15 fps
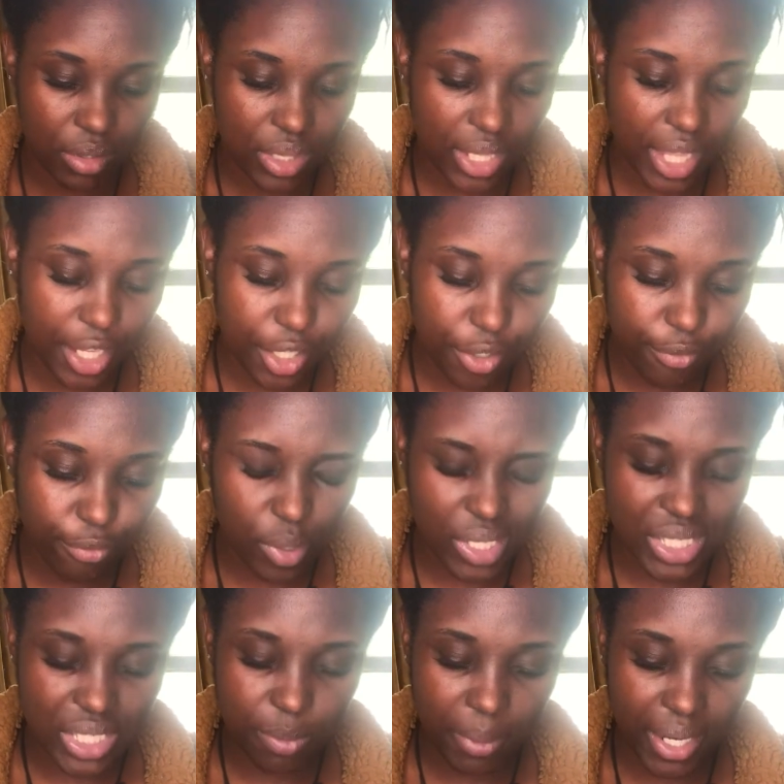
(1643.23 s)
Thank you for
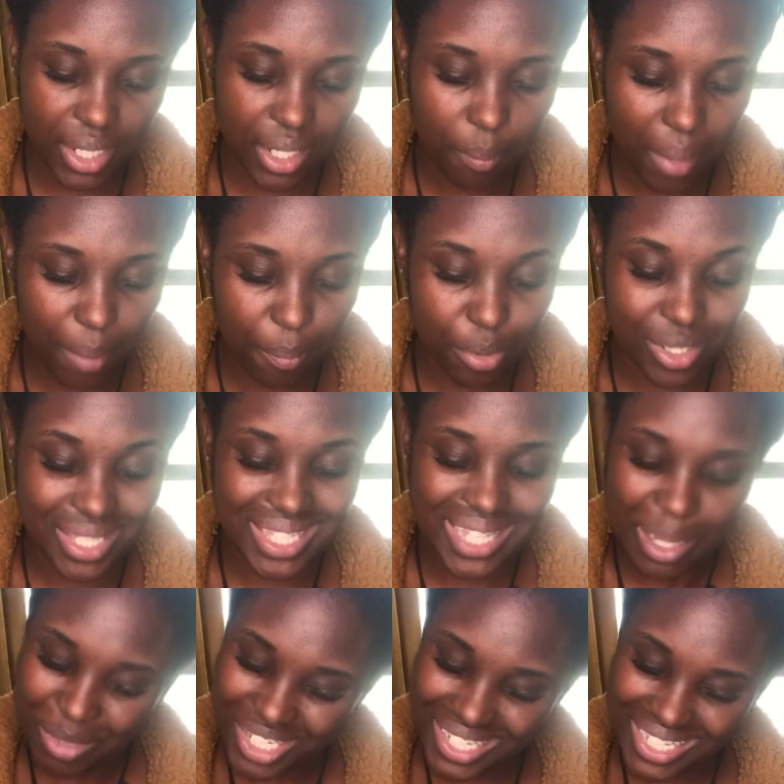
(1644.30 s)
expanding my
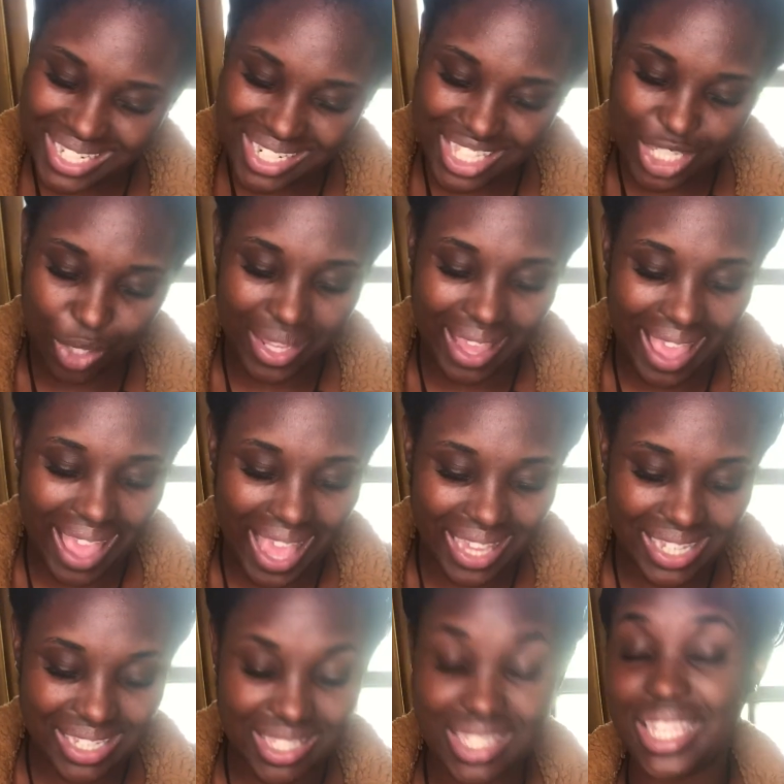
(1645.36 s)
perception so that I
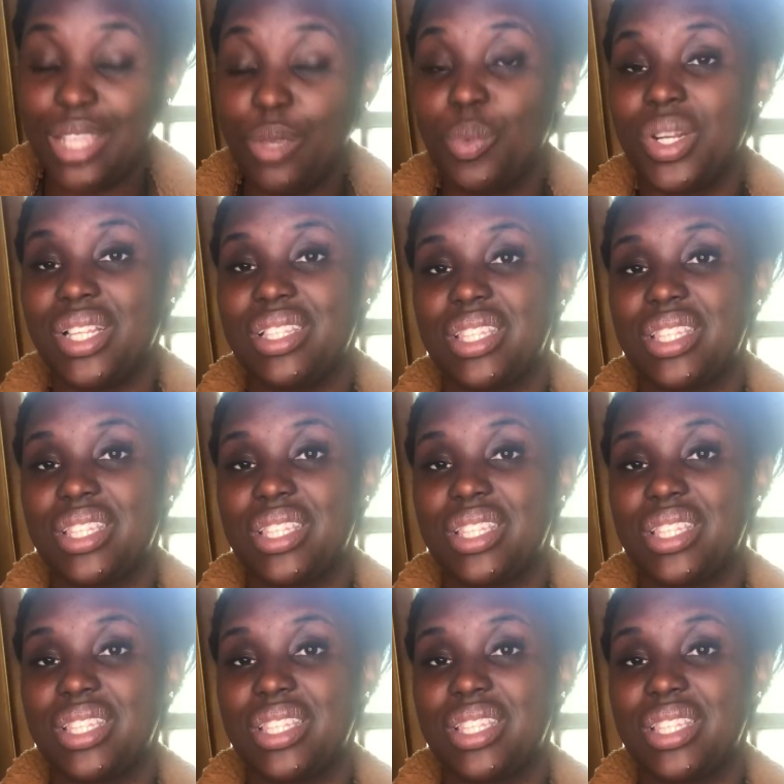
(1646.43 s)
can see what is